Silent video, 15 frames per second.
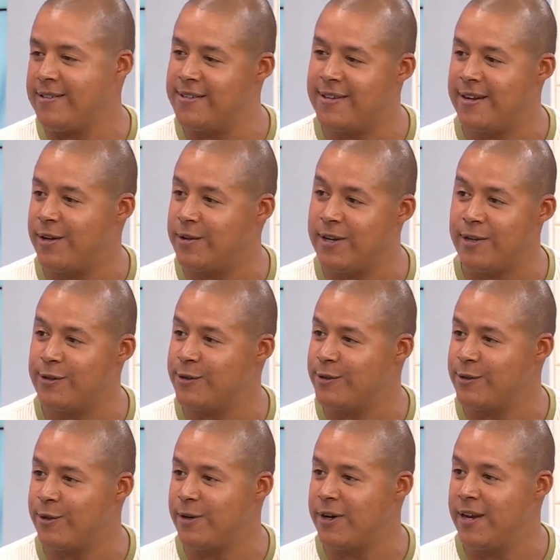They said, go tell us a
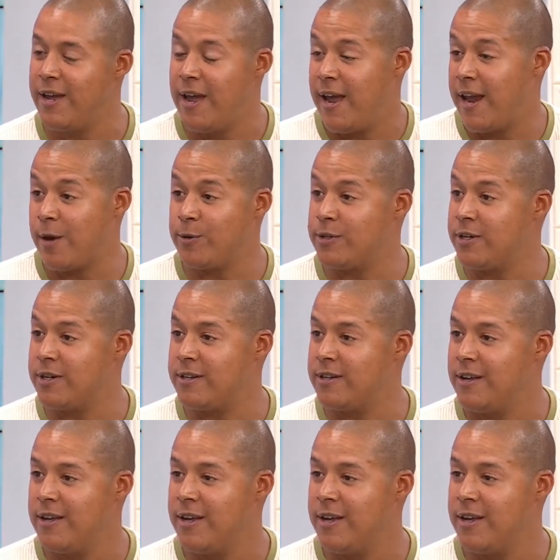story. And I was hooked.